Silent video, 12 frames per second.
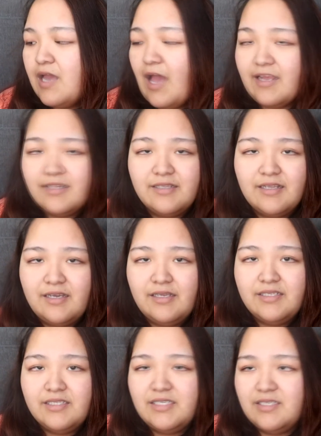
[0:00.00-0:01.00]
At
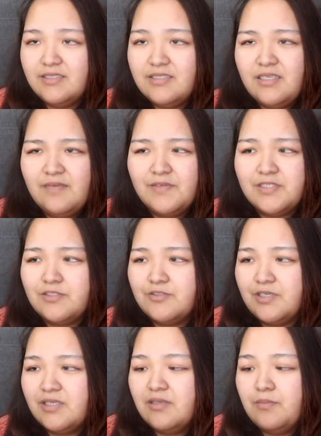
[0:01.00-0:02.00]
night, he doesn't even
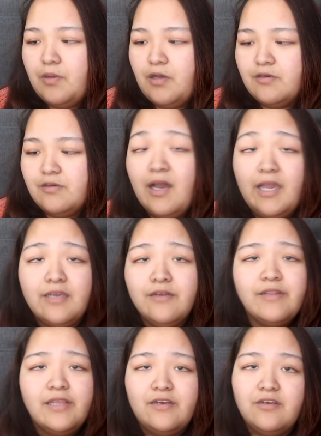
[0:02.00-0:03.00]
drink the bottle. I
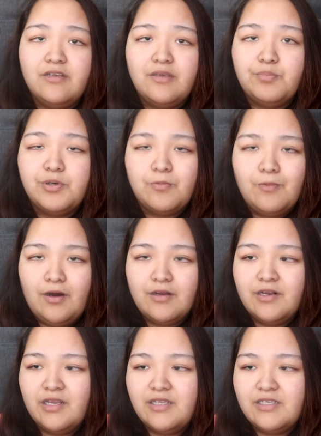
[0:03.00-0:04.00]
could literally put
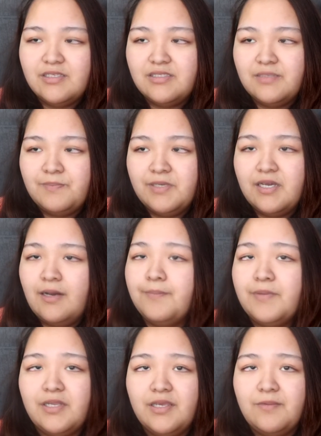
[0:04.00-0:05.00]
water in his sippy cup
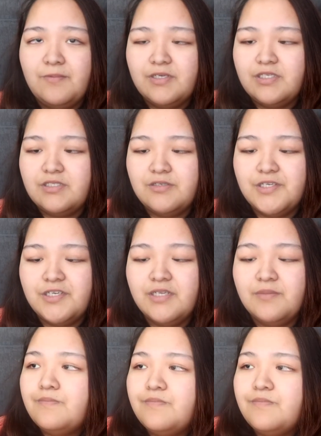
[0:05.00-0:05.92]
and he wouldn't drink it.